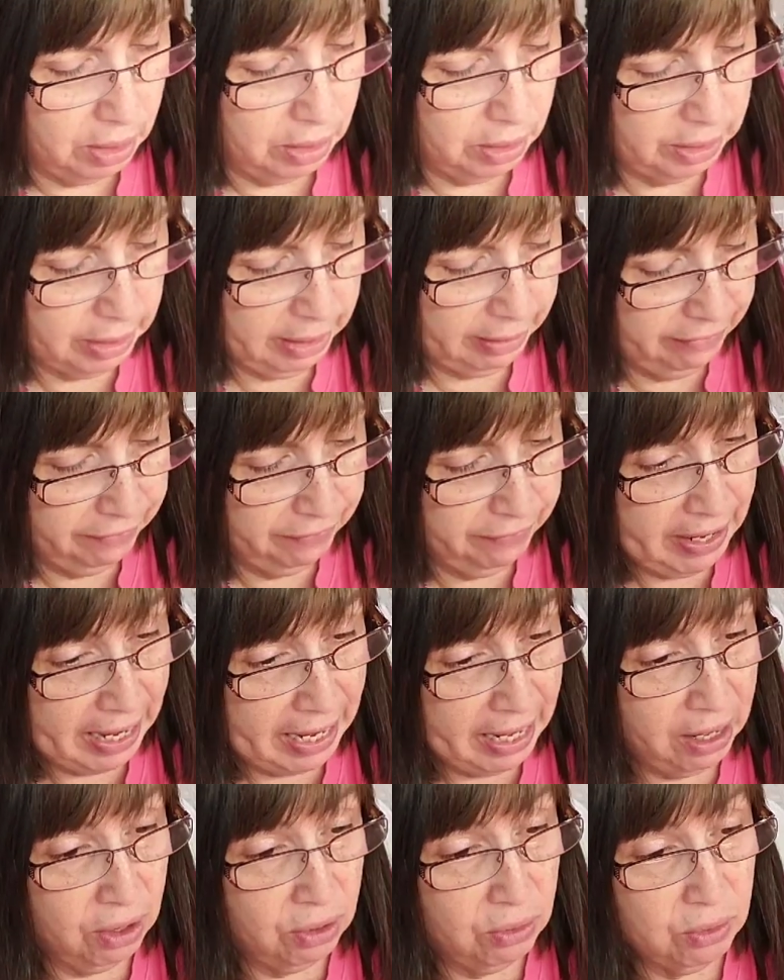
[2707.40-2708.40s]
so I
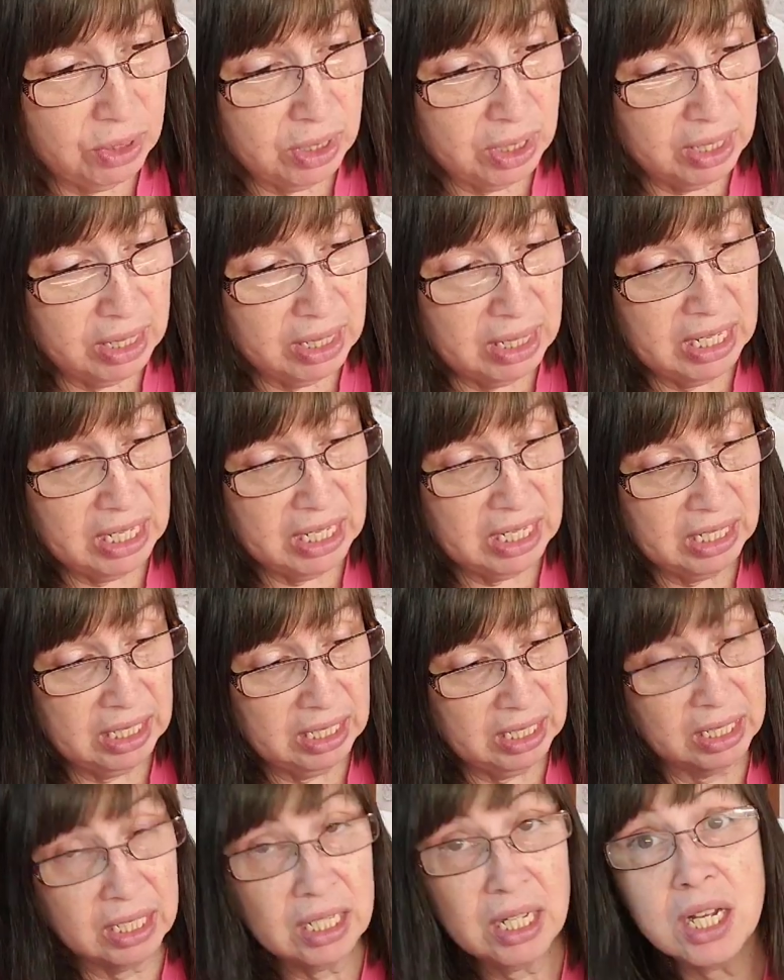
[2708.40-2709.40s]
found
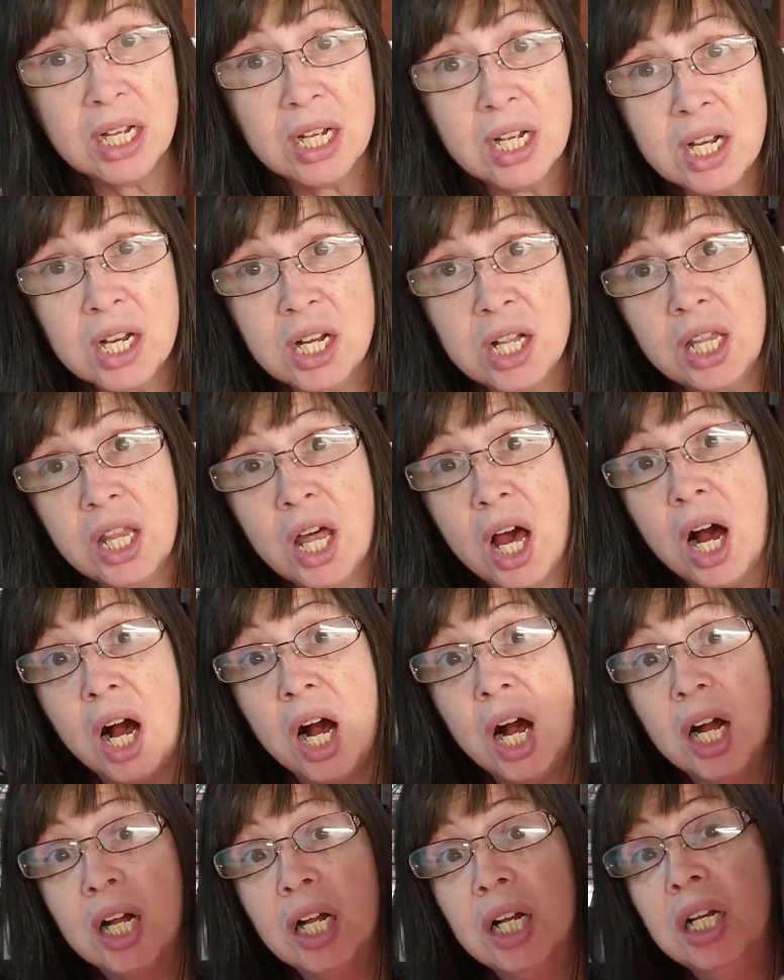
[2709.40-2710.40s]
this
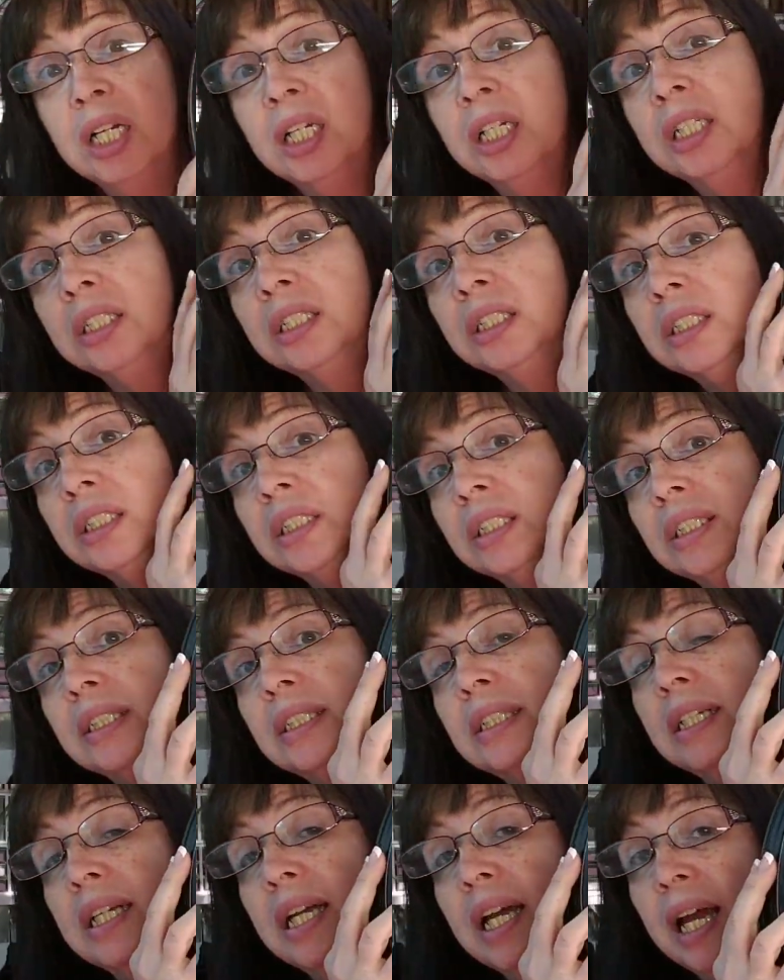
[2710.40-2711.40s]
Clock,
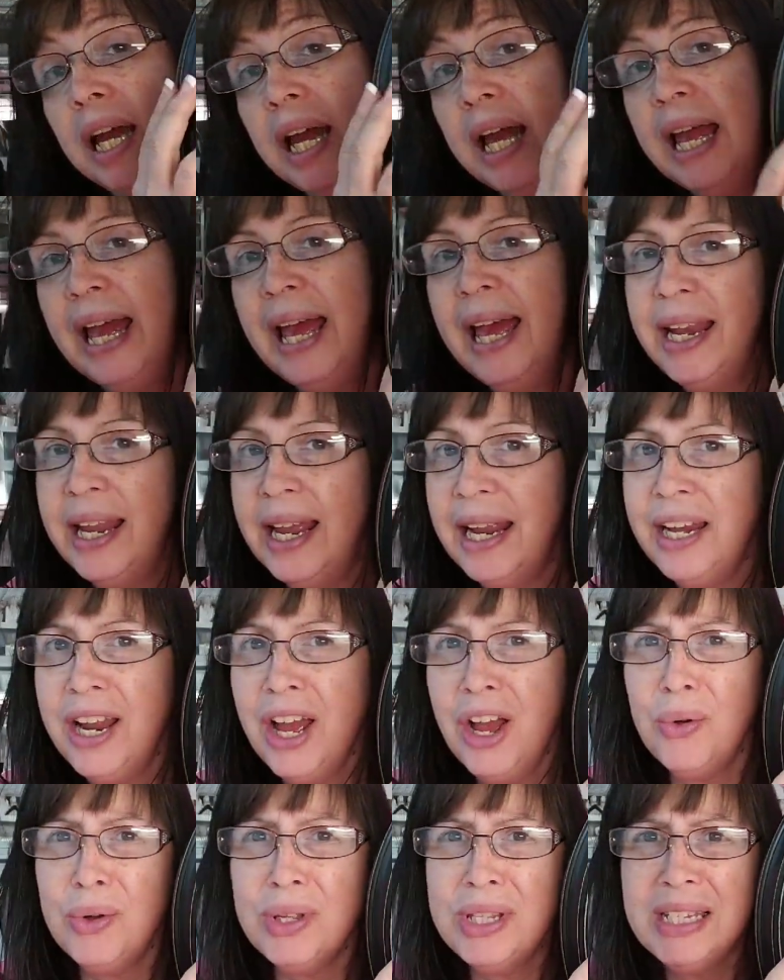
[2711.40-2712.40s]
And I
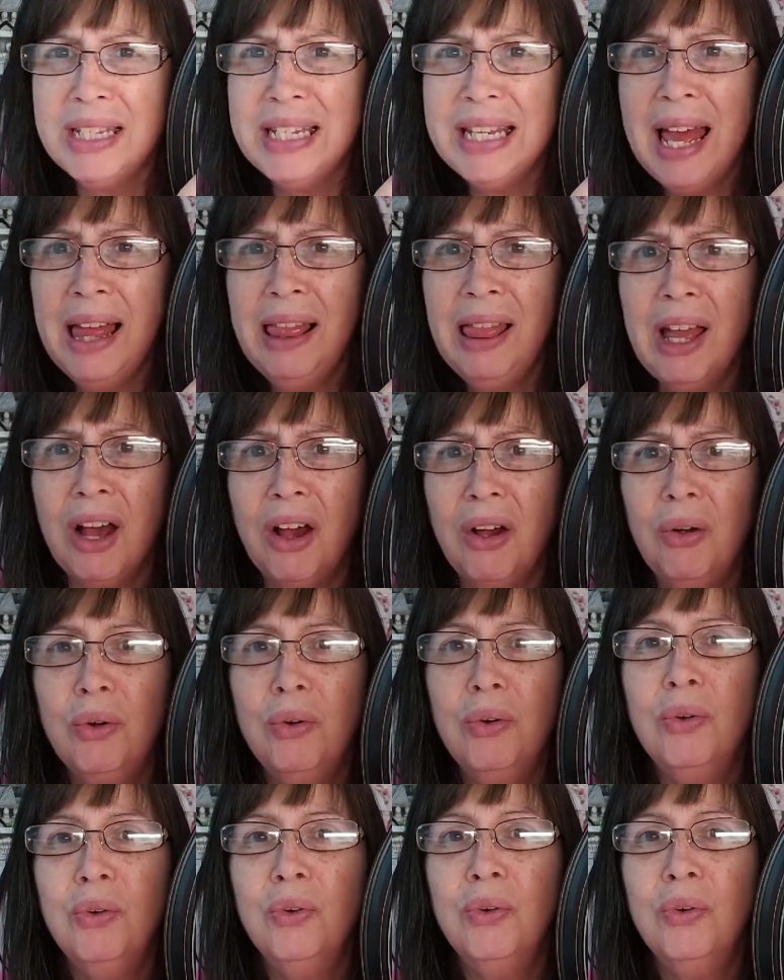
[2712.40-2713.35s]
know it's yellow.